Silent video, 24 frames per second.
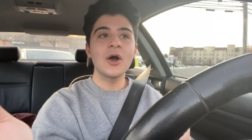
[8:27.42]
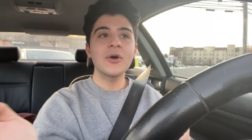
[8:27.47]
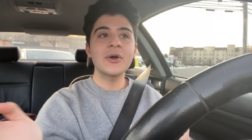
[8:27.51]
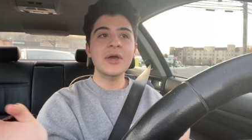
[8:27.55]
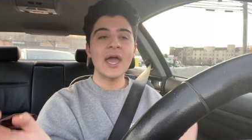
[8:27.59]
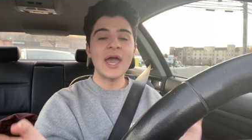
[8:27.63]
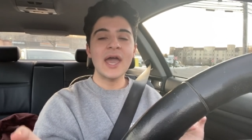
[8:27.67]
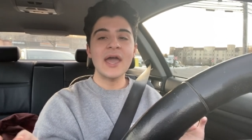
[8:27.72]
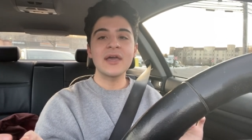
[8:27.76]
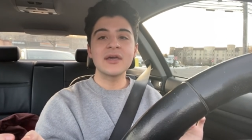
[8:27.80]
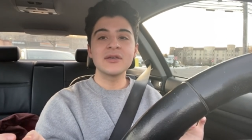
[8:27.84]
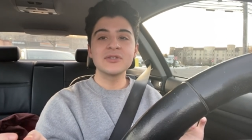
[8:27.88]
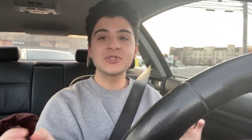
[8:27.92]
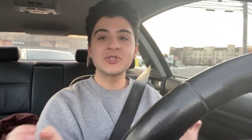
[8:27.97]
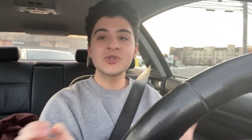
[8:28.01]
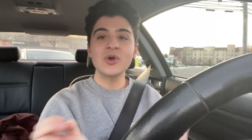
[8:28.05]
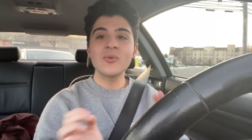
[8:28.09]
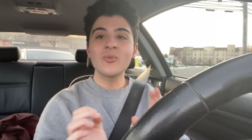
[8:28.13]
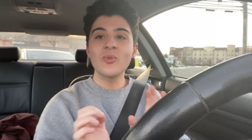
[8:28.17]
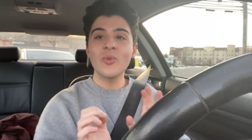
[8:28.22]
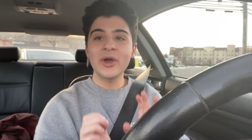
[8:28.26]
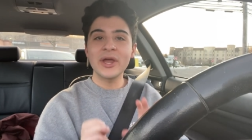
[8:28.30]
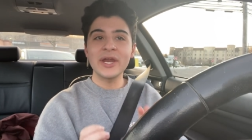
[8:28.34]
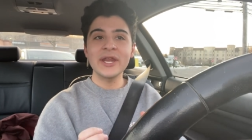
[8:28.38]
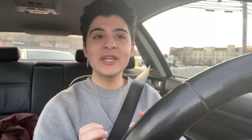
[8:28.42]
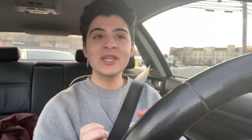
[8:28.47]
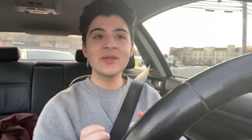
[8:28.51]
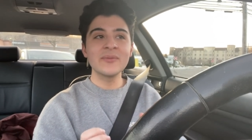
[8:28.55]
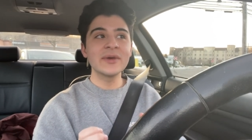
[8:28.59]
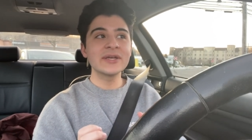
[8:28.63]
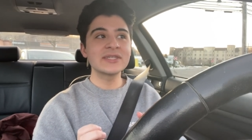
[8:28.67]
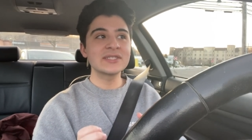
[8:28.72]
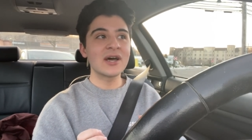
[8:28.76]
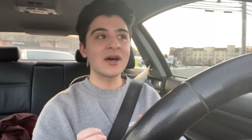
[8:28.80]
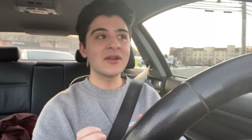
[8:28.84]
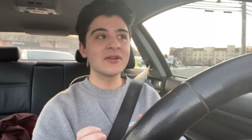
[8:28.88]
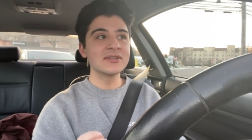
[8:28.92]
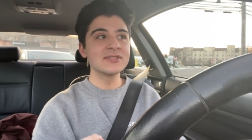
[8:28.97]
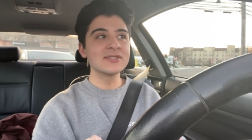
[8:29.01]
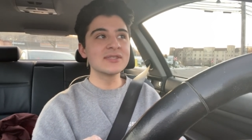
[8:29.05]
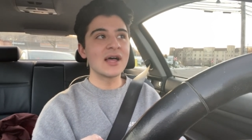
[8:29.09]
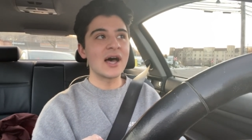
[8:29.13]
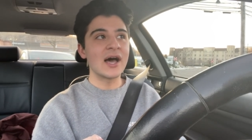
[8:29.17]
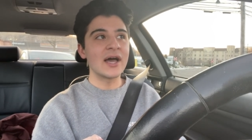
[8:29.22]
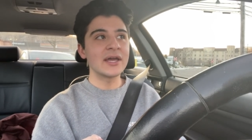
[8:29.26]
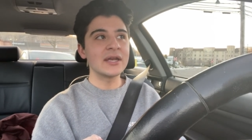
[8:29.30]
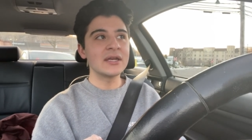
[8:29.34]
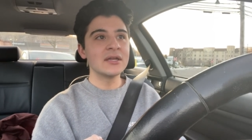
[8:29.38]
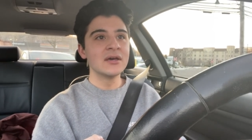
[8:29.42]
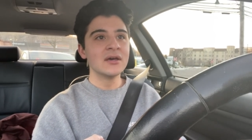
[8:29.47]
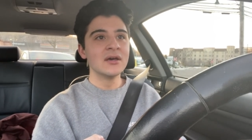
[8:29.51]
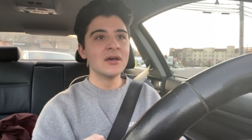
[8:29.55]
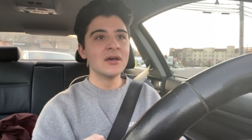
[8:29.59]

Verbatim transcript: Okay, so I'm waiting in the McDonald's line.